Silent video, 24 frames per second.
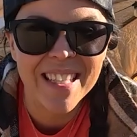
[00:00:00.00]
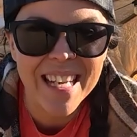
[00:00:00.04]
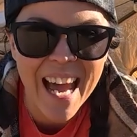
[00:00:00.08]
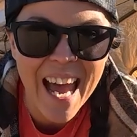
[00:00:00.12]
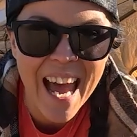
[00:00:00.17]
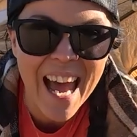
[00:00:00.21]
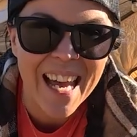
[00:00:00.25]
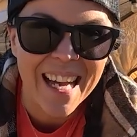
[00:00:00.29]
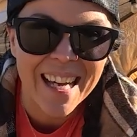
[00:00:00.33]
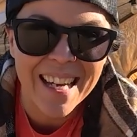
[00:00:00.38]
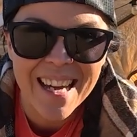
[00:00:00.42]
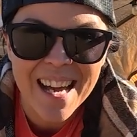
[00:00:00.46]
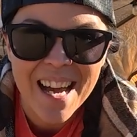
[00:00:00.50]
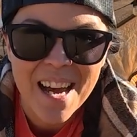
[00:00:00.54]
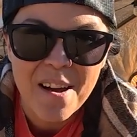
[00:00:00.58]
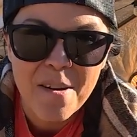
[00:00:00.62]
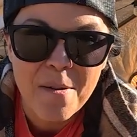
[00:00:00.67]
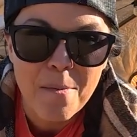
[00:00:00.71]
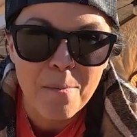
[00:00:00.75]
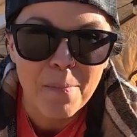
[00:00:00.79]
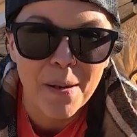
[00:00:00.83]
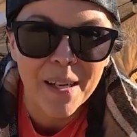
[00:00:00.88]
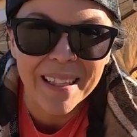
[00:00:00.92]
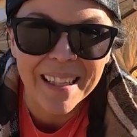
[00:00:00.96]
day,
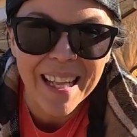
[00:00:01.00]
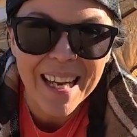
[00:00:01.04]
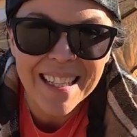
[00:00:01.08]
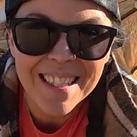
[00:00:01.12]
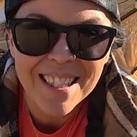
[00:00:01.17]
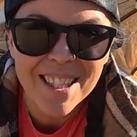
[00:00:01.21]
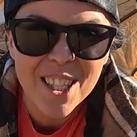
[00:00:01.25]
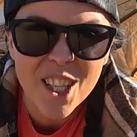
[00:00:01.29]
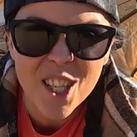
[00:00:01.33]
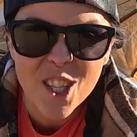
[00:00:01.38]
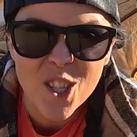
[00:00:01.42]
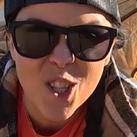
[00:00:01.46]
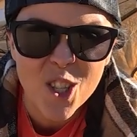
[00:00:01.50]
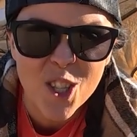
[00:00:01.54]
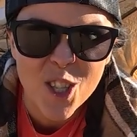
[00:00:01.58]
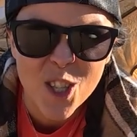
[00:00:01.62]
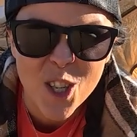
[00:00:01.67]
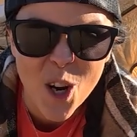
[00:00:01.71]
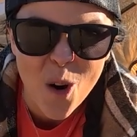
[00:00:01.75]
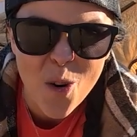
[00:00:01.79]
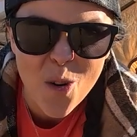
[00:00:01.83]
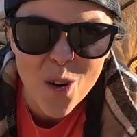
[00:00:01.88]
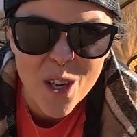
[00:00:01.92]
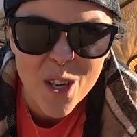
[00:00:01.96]
but let's
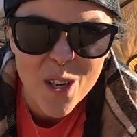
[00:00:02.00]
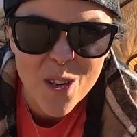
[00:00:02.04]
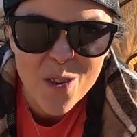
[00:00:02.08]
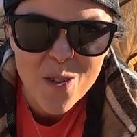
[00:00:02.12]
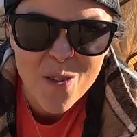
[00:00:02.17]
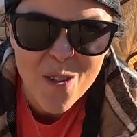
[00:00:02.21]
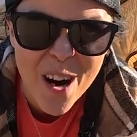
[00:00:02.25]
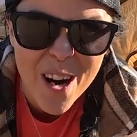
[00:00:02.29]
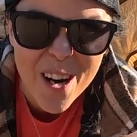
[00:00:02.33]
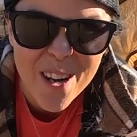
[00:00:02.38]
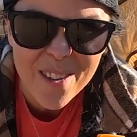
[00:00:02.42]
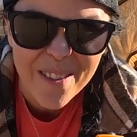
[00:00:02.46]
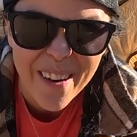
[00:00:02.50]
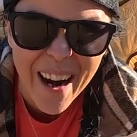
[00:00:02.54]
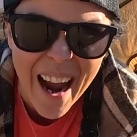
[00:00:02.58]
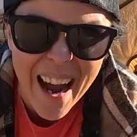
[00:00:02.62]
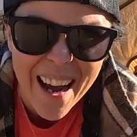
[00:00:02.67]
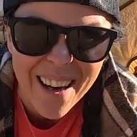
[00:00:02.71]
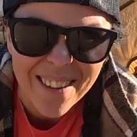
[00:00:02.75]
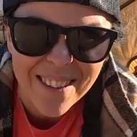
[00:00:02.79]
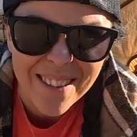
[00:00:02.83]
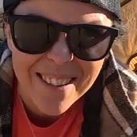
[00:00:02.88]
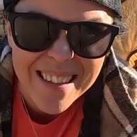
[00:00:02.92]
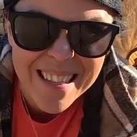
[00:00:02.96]
show you
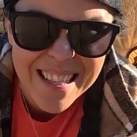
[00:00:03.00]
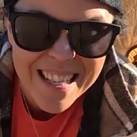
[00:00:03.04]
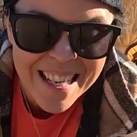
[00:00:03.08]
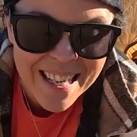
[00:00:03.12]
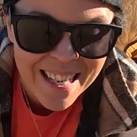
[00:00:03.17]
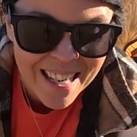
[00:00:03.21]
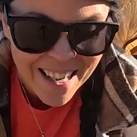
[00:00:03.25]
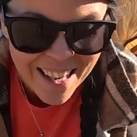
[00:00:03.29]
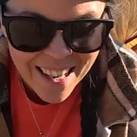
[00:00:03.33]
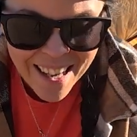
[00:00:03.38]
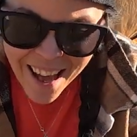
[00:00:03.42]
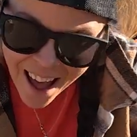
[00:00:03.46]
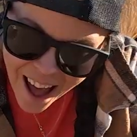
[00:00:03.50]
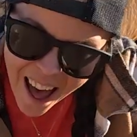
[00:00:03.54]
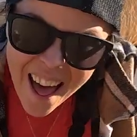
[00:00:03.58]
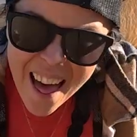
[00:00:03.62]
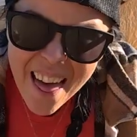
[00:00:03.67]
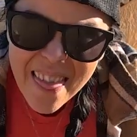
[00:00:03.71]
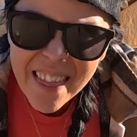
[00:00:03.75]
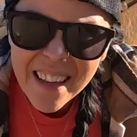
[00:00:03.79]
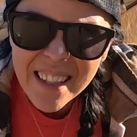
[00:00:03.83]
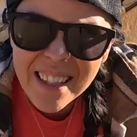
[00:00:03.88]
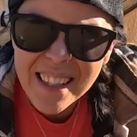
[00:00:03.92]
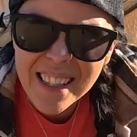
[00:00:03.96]
around
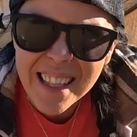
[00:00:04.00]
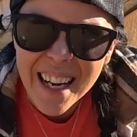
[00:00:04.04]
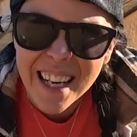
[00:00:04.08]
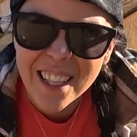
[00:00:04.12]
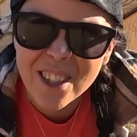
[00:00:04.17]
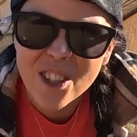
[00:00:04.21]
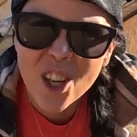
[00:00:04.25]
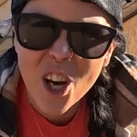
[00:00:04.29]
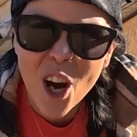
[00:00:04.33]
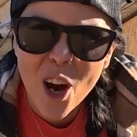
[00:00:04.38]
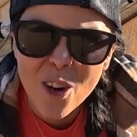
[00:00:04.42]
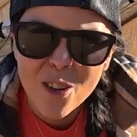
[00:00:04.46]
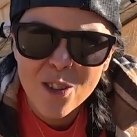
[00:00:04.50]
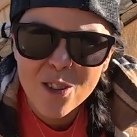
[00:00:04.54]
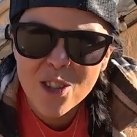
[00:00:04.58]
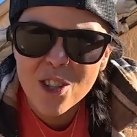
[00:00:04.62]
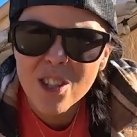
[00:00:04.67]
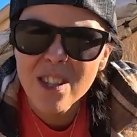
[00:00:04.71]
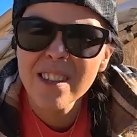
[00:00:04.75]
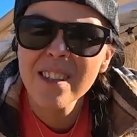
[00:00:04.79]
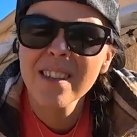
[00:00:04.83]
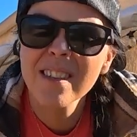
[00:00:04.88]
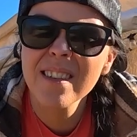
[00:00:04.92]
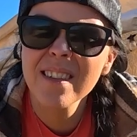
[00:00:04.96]
the
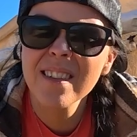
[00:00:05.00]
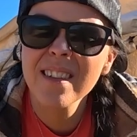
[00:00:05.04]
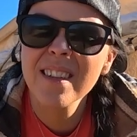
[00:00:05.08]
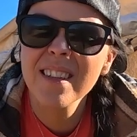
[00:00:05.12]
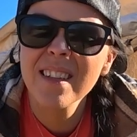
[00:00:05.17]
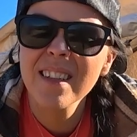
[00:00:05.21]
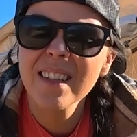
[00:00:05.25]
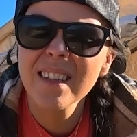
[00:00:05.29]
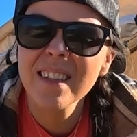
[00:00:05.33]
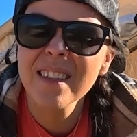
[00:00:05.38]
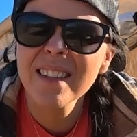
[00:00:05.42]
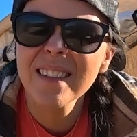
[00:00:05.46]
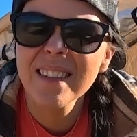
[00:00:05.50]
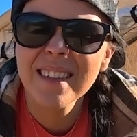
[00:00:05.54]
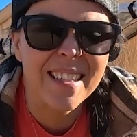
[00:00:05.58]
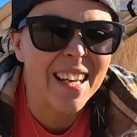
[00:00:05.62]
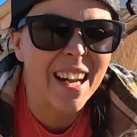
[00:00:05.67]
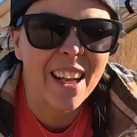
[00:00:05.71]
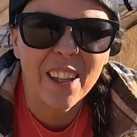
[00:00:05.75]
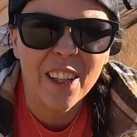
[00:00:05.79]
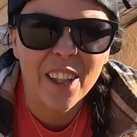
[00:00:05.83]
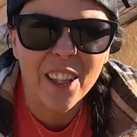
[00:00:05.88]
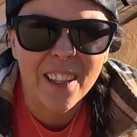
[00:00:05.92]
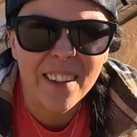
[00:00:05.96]
Stagecoach
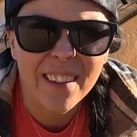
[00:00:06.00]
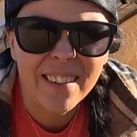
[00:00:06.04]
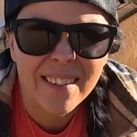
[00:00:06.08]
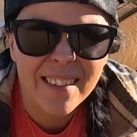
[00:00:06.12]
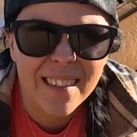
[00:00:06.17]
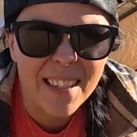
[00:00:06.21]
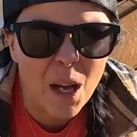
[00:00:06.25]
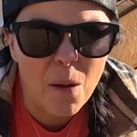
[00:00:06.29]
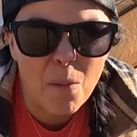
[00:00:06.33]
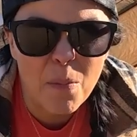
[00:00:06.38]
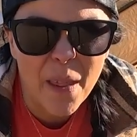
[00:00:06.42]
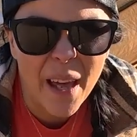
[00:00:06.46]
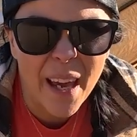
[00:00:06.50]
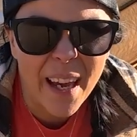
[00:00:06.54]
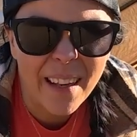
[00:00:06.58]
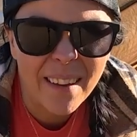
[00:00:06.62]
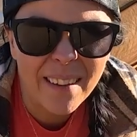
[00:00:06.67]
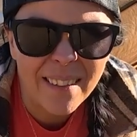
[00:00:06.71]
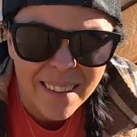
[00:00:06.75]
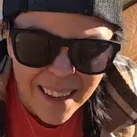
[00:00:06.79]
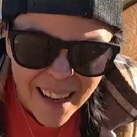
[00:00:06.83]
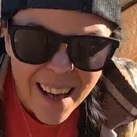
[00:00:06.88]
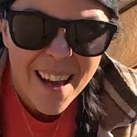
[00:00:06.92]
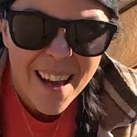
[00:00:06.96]
Stellar something